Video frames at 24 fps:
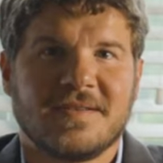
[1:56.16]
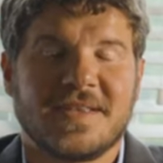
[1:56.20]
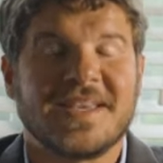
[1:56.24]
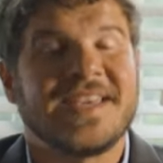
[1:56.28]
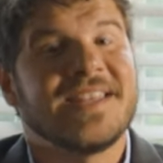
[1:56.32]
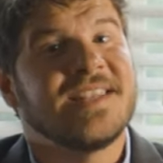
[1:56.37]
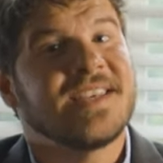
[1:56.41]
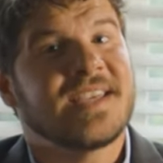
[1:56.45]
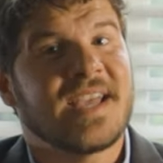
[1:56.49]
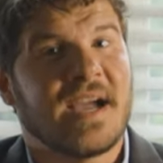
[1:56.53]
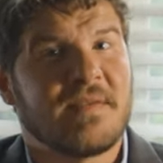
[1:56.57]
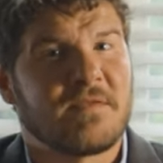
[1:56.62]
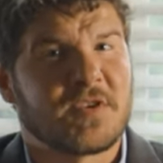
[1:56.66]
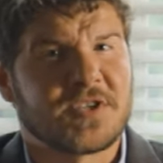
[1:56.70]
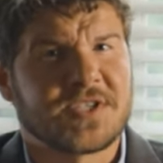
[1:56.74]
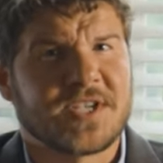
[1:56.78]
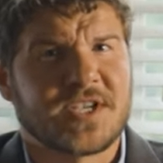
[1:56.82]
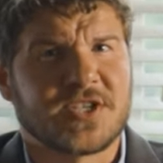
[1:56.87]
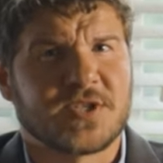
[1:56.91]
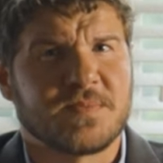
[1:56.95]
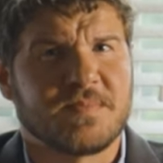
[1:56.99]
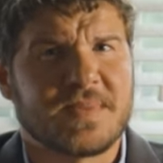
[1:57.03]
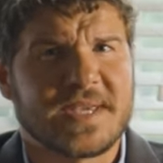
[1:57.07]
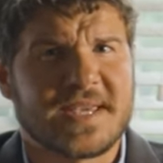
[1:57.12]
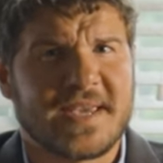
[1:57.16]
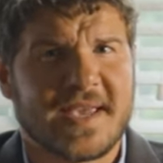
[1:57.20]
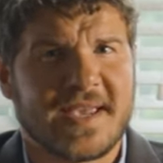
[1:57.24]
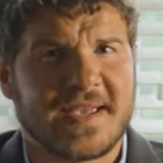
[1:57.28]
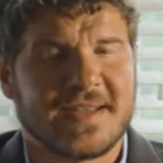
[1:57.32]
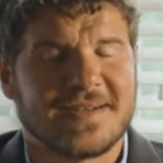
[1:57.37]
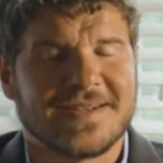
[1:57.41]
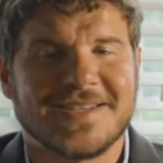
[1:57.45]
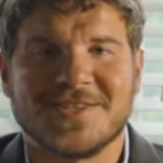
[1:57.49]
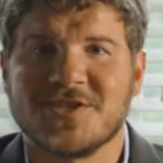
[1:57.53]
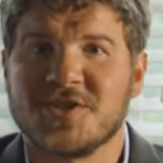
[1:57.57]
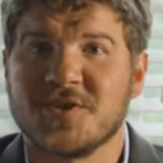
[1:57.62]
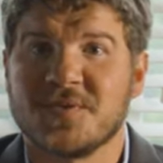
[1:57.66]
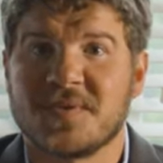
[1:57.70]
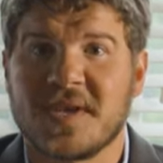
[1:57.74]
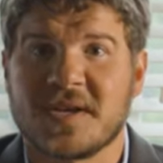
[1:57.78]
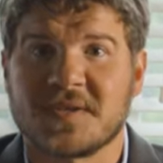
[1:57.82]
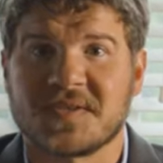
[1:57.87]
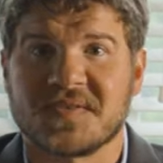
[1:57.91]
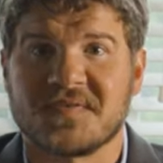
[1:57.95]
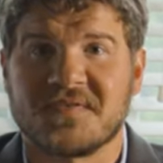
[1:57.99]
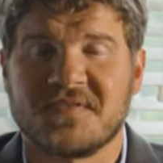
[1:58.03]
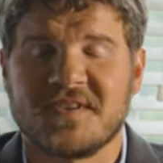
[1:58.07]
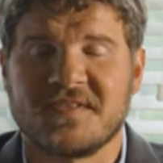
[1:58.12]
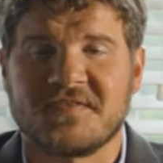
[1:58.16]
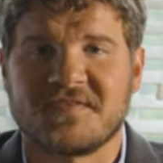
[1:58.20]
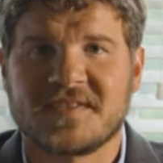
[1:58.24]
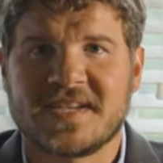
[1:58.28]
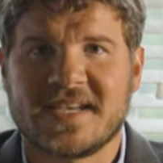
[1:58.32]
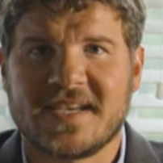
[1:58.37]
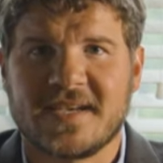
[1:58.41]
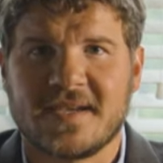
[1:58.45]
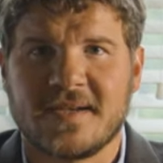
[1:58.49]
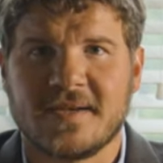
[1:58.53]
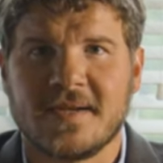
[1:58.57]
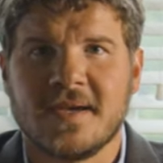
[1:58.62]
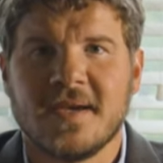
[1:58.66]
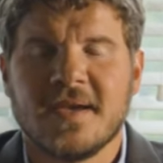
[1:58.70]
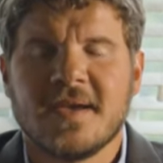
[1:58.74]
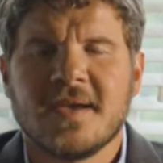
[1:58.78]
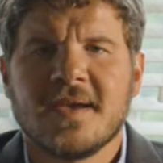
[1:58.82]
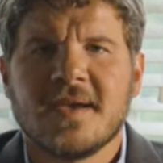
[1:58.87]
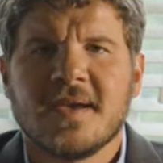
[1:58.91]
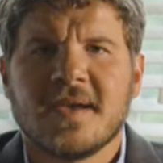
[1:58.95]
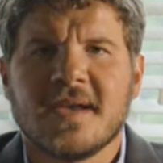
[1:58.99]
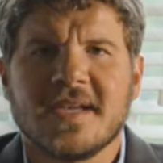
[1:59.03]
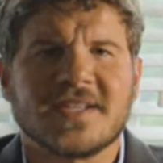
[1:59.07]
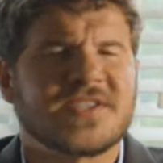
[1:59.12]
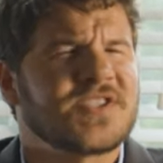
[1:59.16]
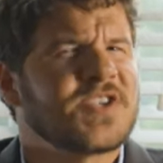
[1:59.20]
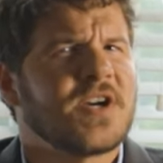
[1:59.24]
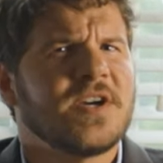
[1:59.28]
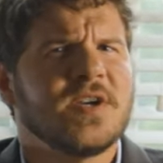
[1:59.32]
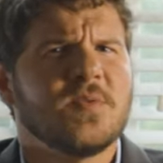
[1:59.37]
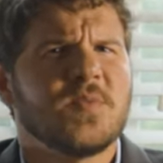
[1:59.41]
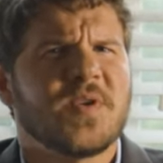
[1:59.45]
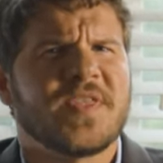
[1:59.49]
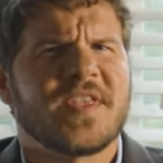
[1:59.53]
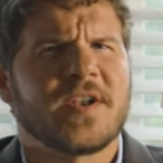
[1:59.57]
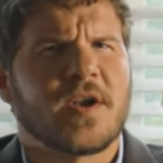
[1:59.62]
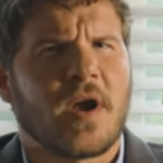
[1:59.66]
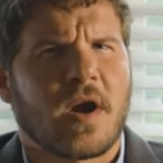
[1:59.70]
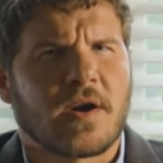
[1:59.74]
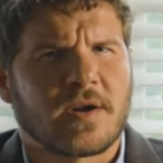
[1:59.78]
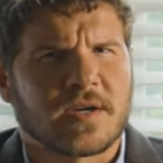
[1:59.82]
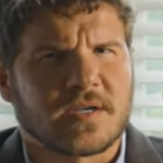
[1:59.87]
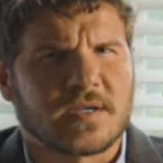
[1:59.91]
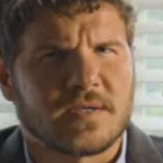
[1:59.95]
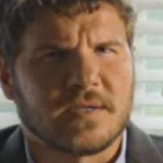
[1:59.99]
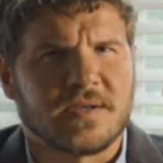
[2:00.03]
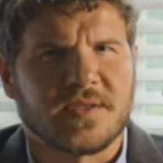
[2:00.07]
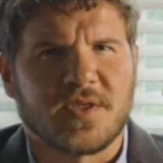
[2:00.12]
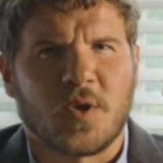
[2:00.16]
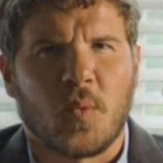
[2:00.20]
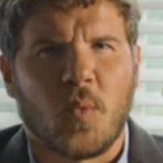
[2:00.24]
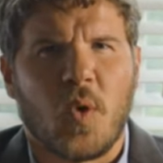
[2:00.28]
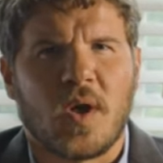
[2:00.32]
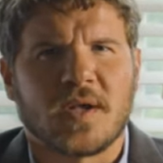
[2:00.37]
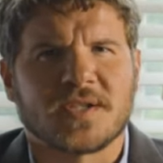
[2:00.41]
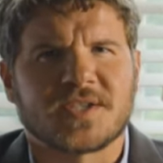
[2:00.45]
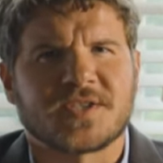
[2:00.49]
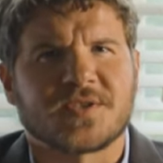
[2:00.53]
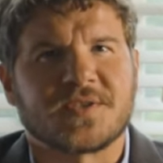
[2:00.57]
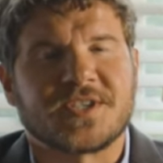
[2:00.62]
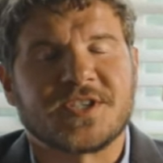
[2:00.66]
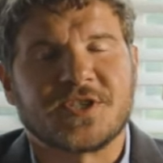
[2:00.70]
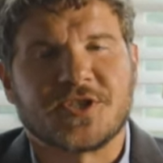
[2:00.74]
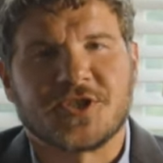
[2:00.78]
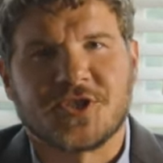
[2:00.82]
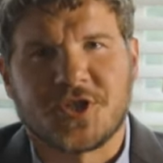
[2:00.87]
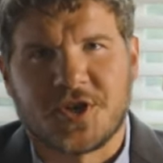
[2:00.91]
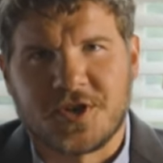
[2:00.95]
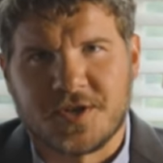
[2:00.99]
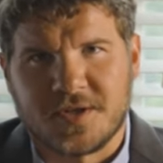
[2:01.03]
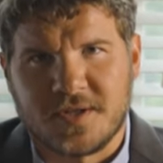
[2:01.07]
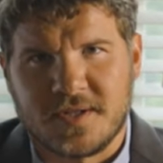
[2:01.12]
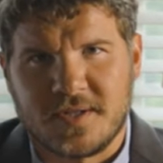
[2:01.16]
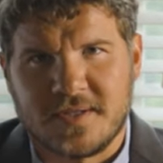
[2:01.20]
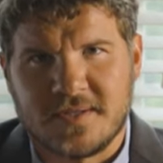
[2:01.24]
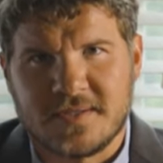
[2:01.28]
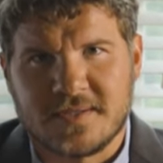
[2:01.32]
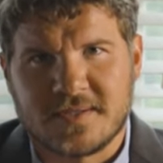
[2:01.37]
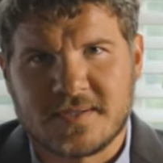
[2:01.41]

The heated conversation began in 2015. It started with an article in the Wall Street Journal.